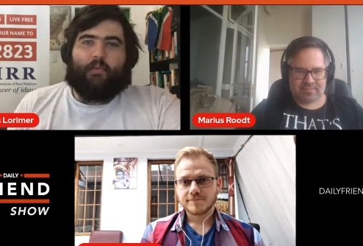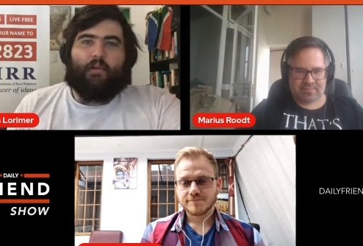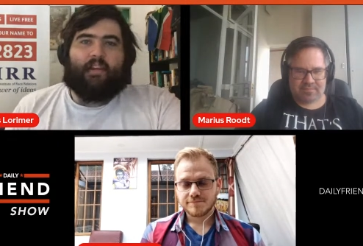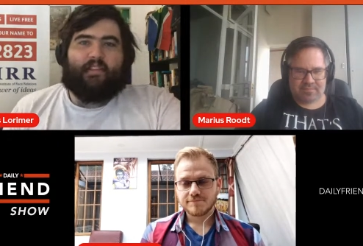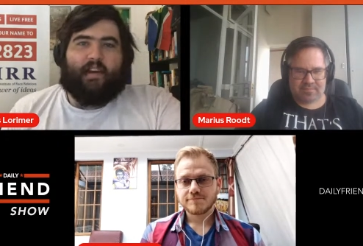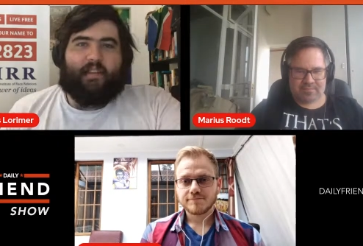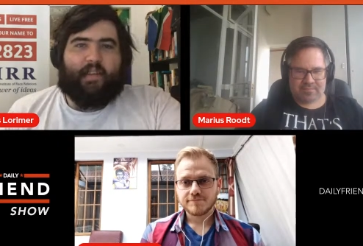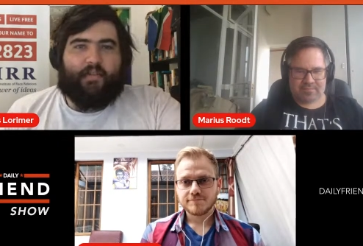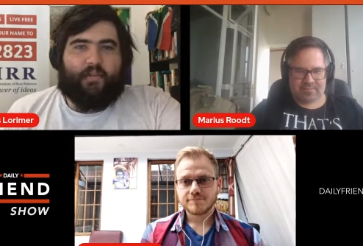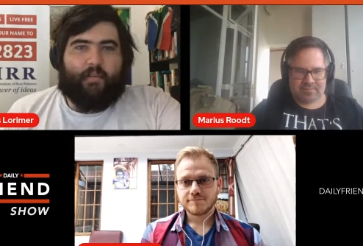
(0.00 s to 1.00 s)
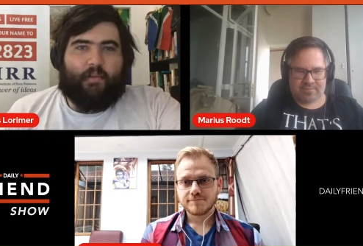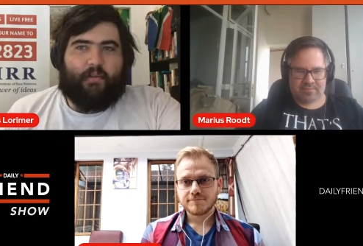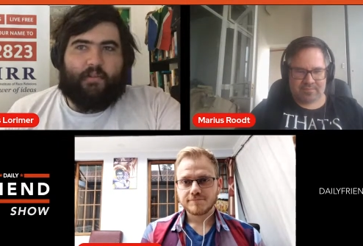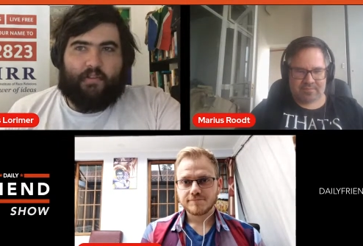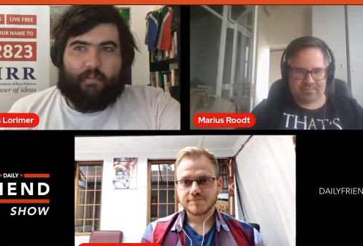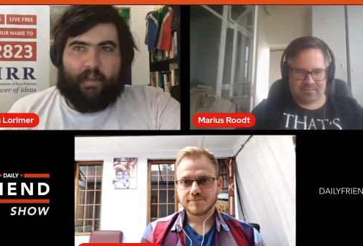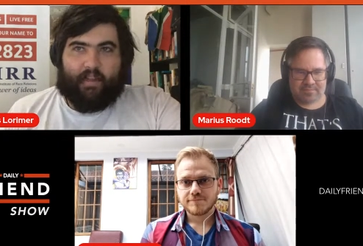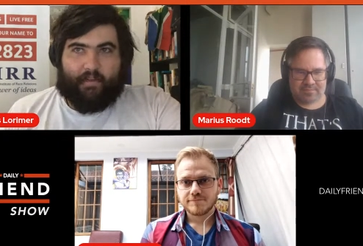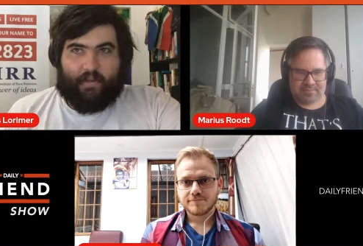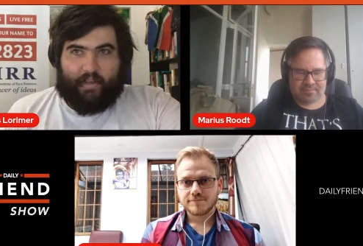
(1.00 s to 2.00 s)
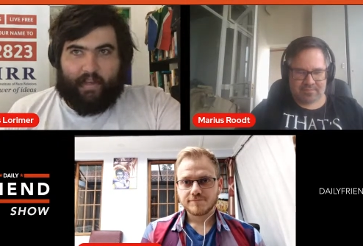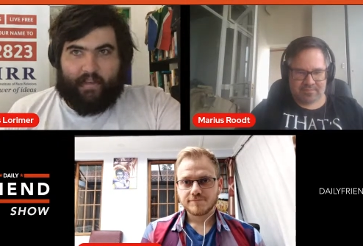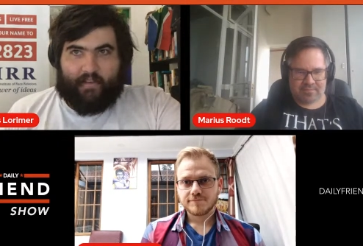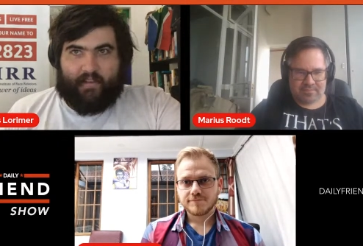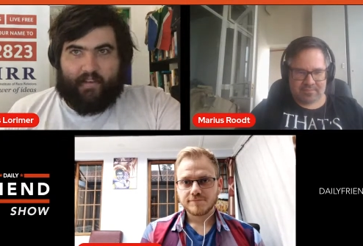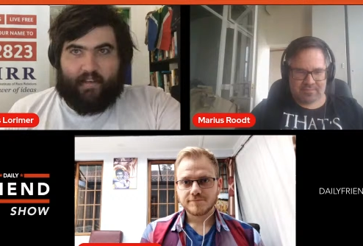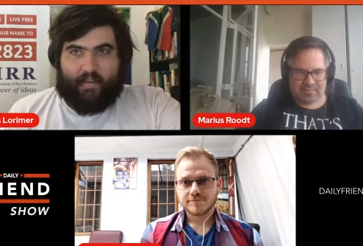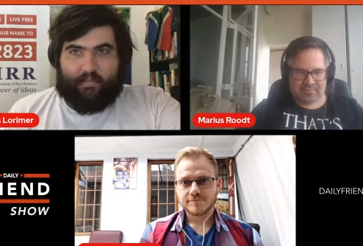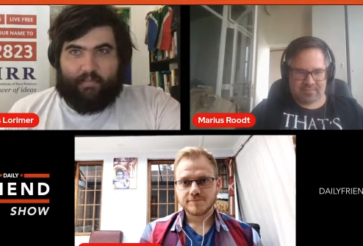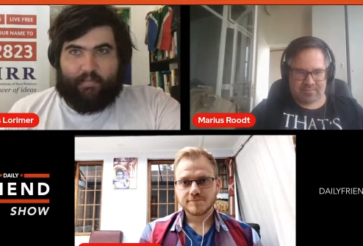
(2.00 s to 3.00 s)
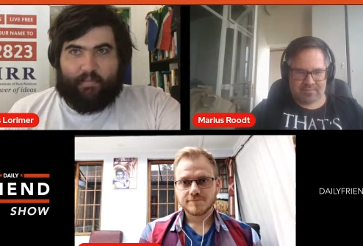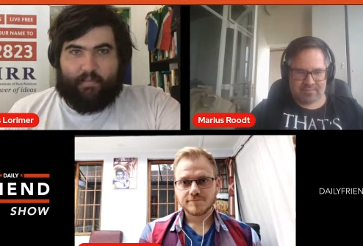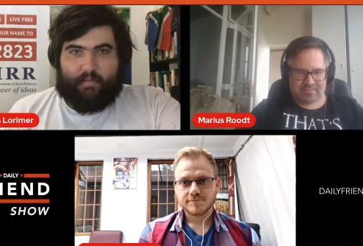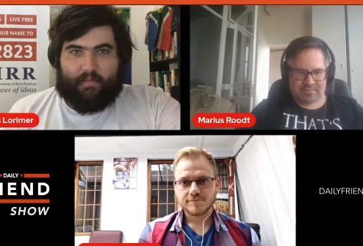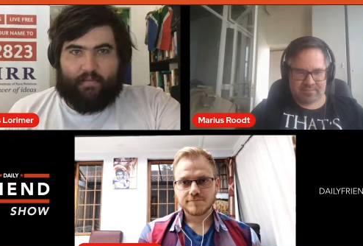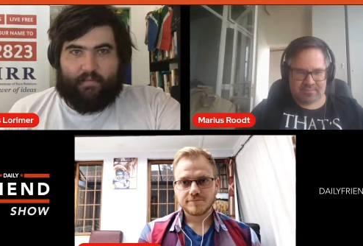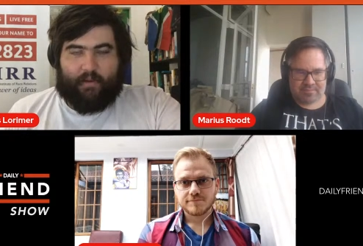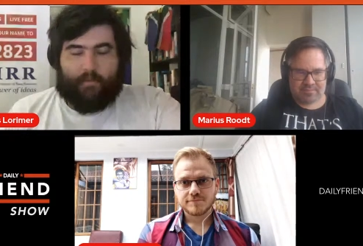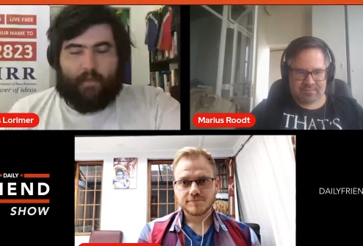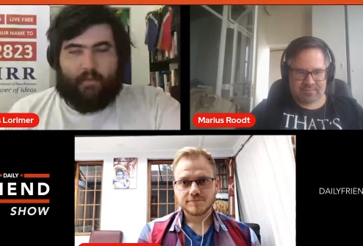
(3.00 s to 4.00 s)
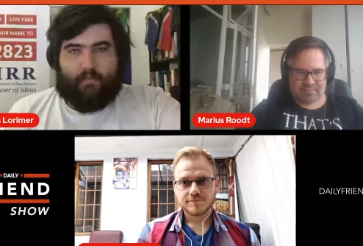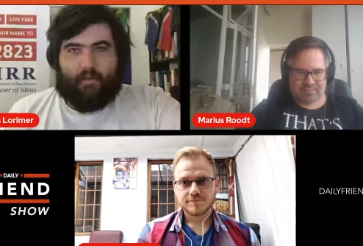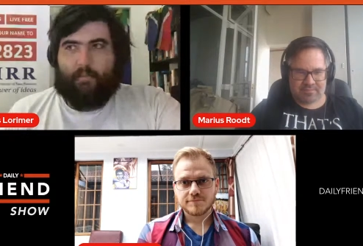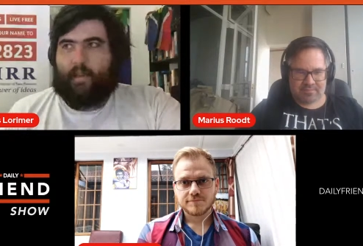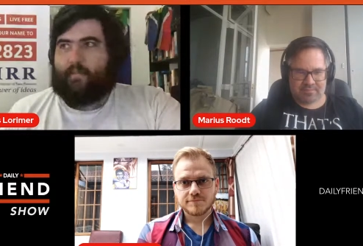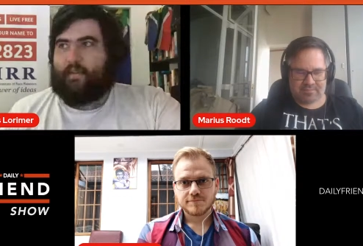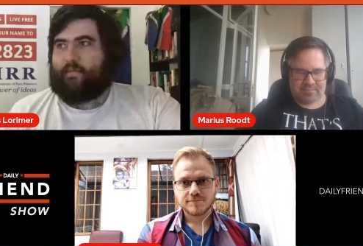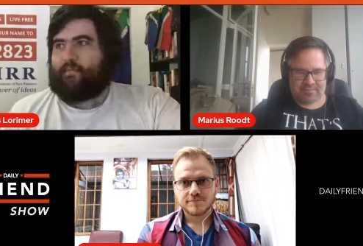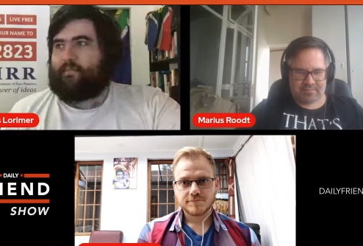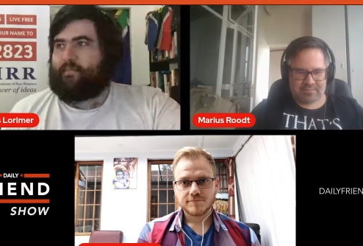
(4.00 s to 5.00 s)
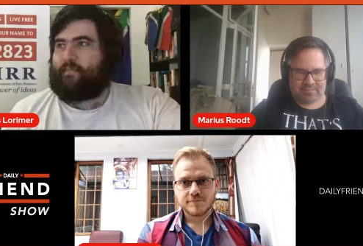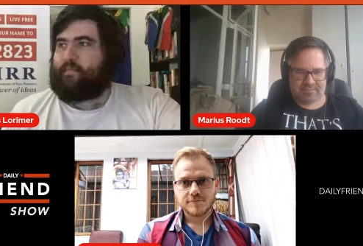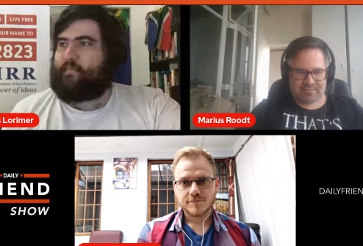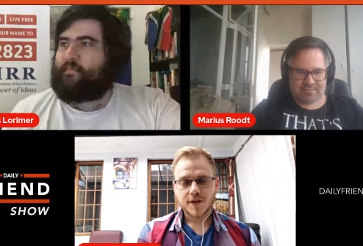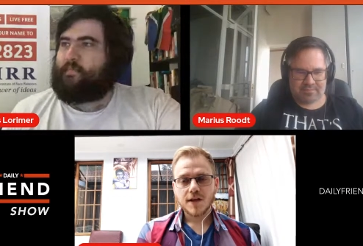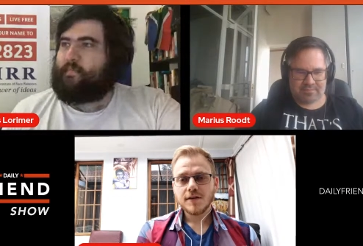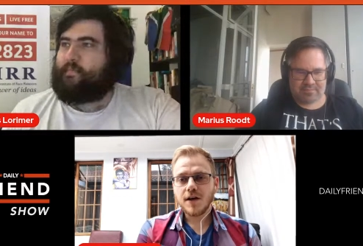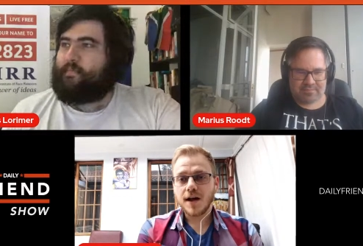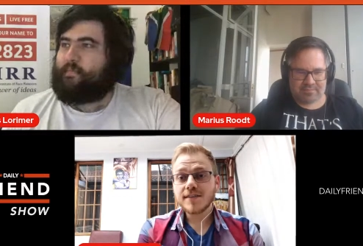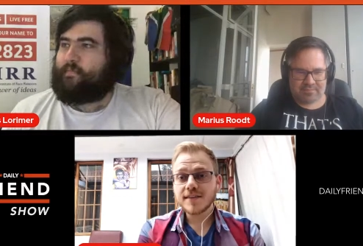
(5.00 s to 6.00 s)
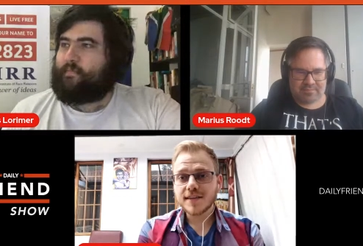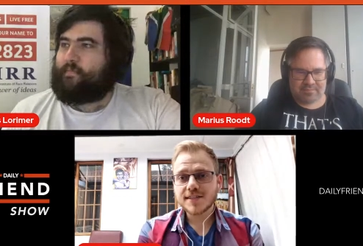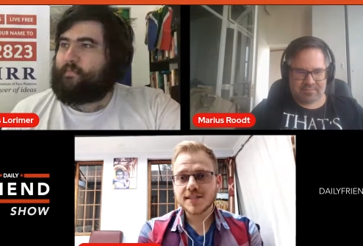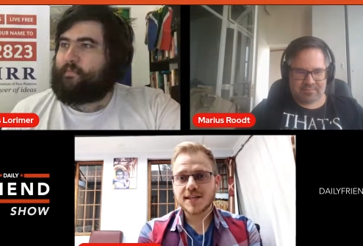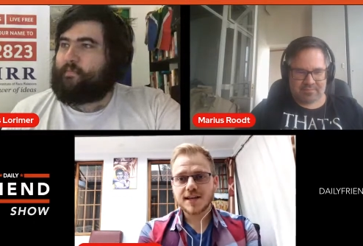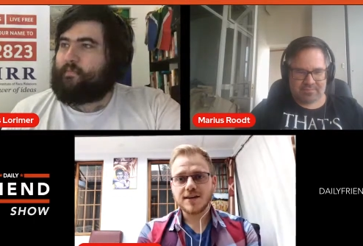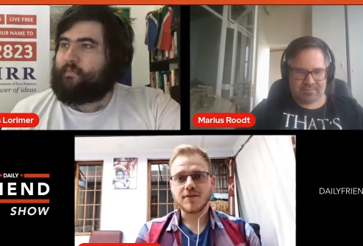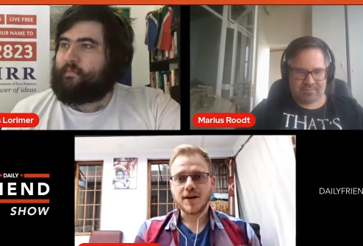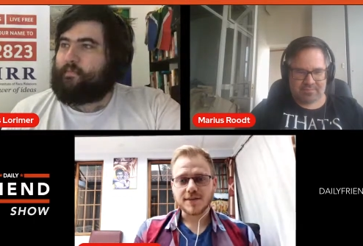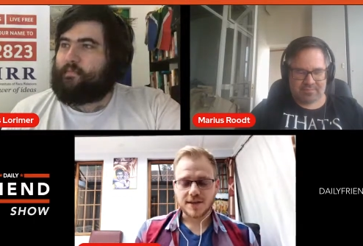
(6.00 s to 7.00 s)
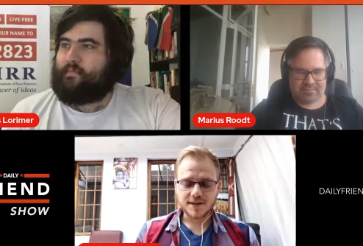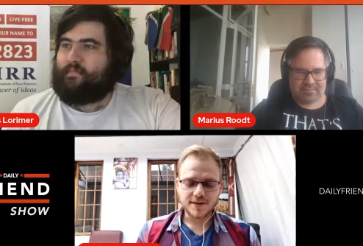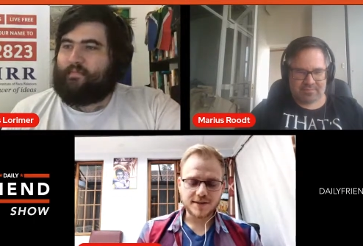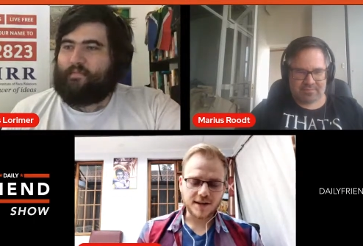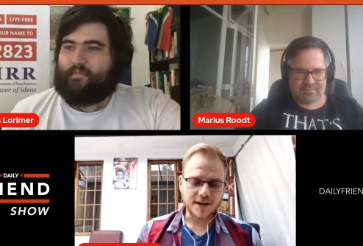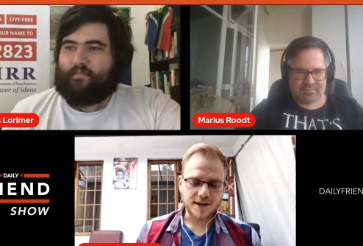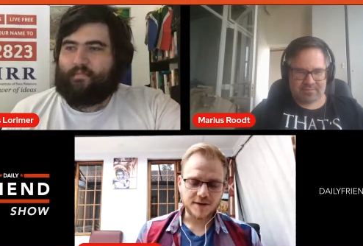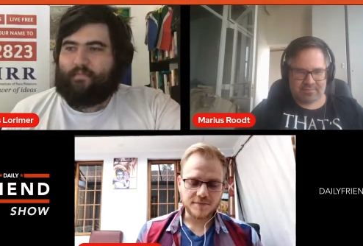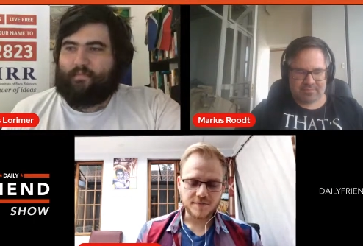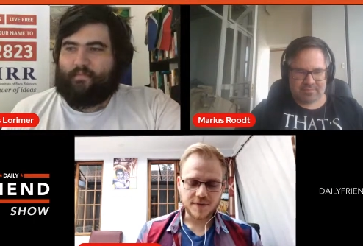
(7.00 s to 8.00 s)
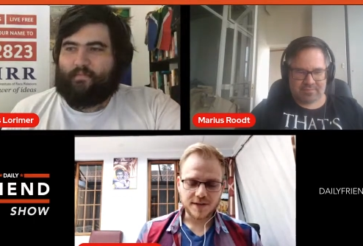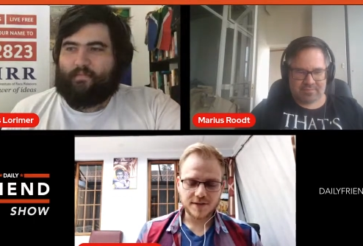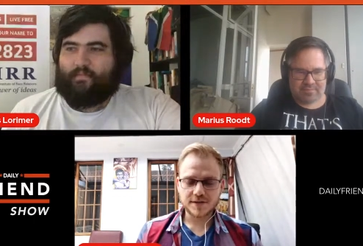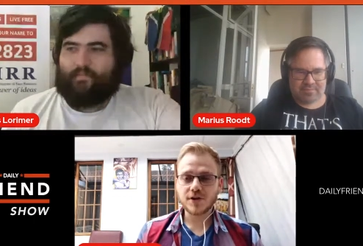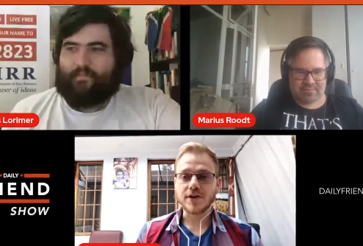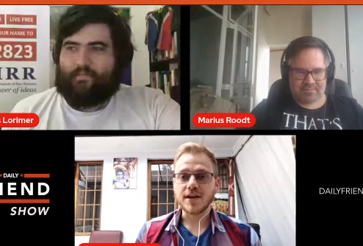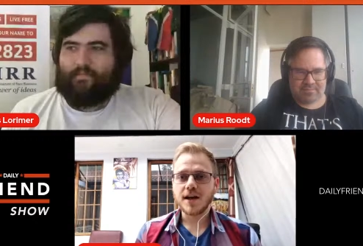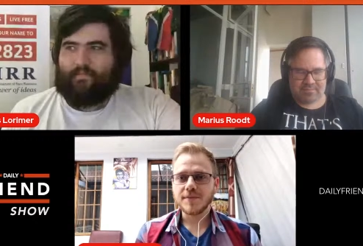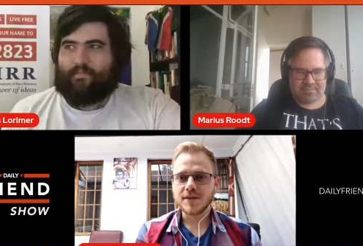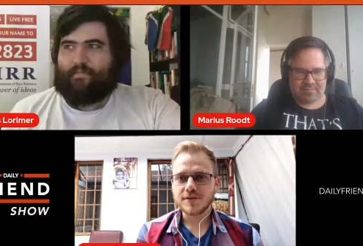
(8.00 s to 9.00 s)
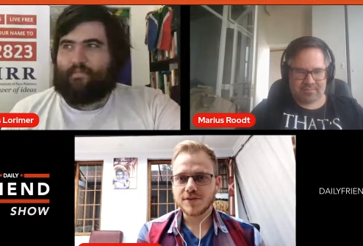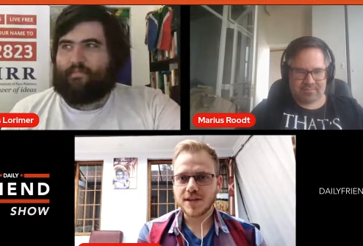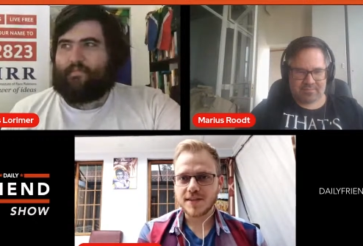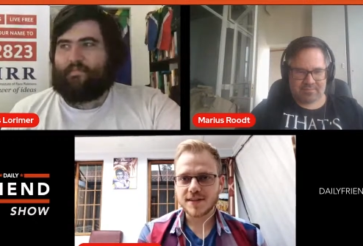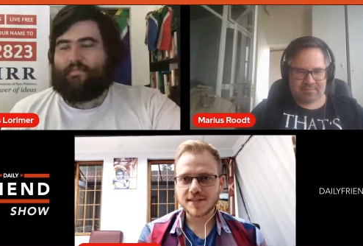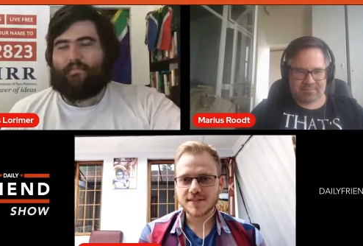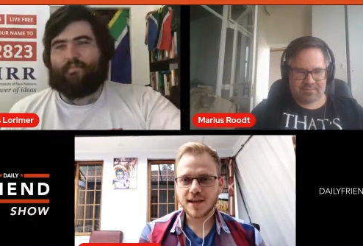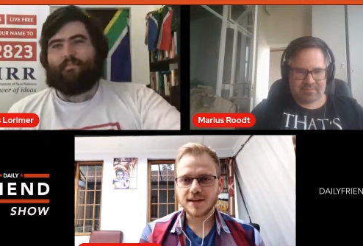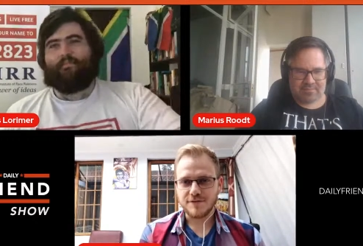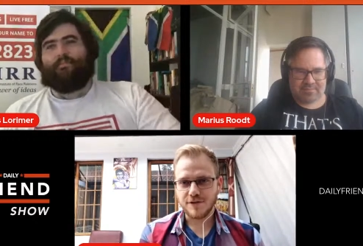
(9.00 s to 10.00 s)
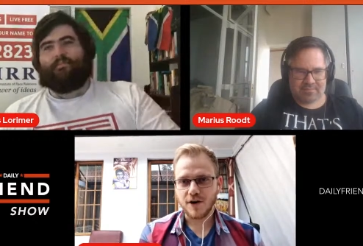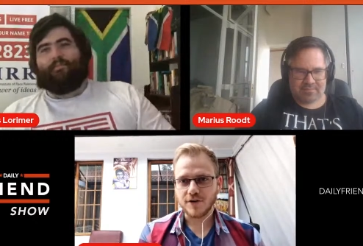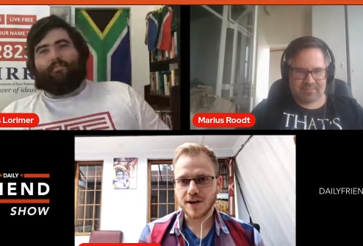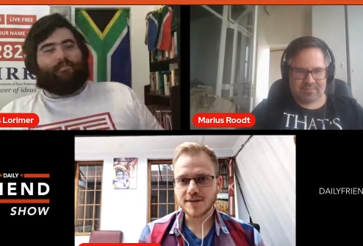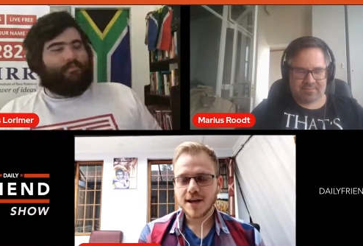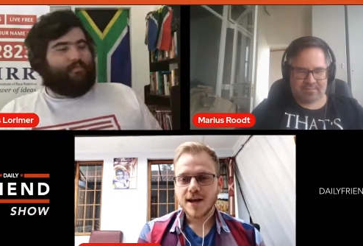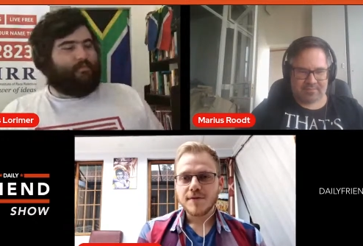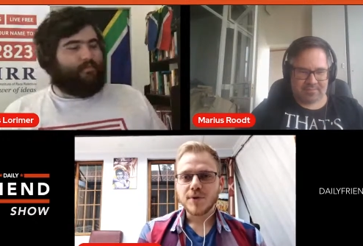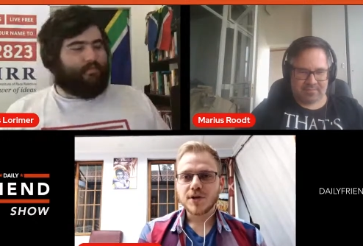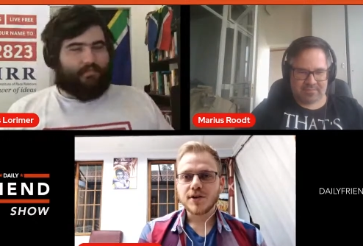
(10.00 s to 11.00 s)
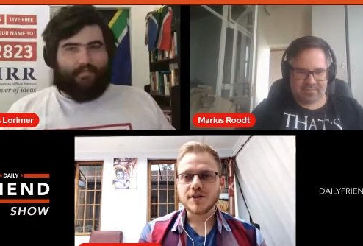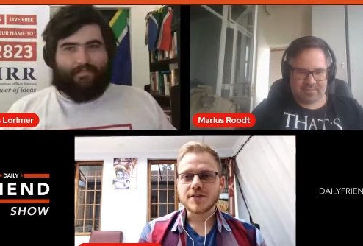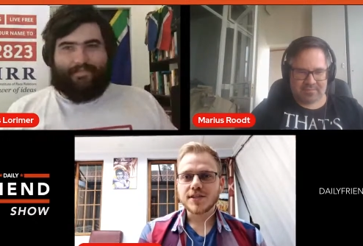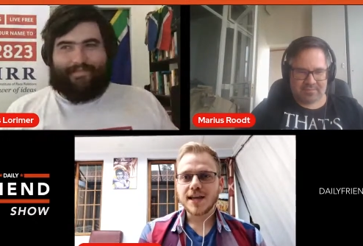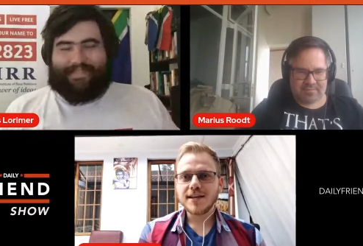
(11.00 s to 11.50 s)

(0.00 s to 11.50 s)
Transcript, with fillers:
Speaker 1: warnings, I think, from the Reserve Bank governor there. Uh, Hermann, what do you make of it?
Speaker 2: No, I think that's exactly right. And um, sorry, I mean to say that's exactly far right. Because